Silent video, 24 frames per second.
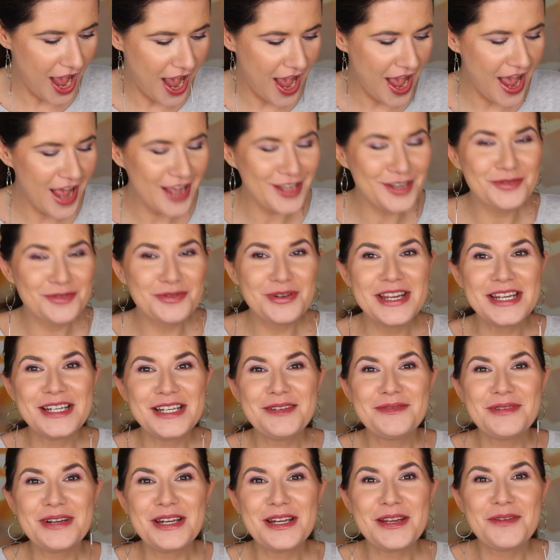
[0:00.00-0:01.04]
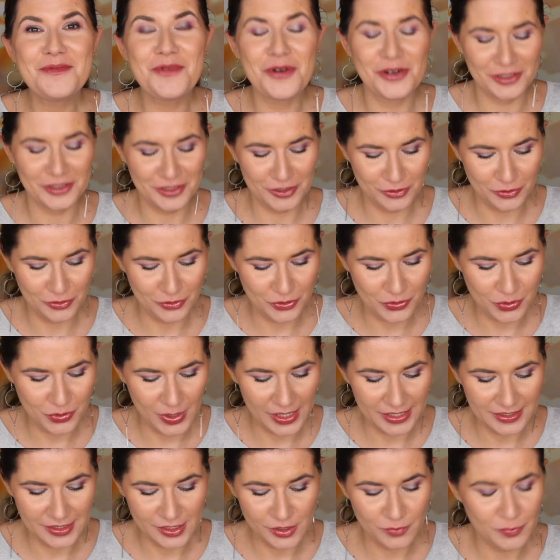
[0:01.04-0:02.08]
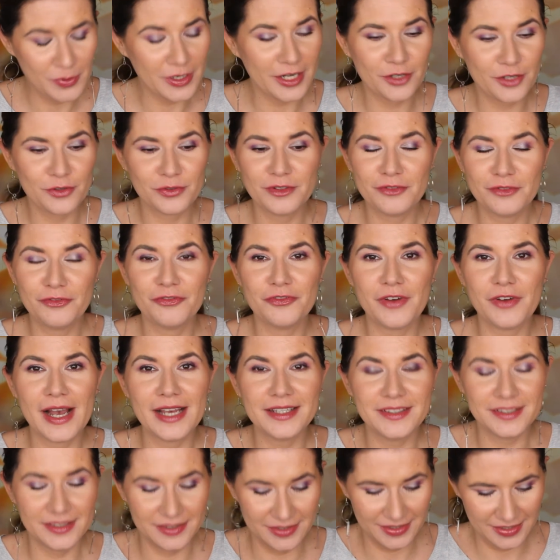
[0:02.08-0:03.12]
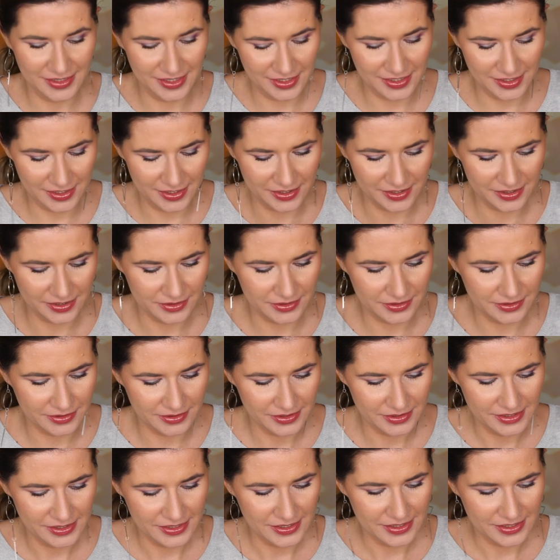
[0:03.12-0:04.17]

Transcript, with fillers: I really, really wanted to try this, but I couldn't find it in here.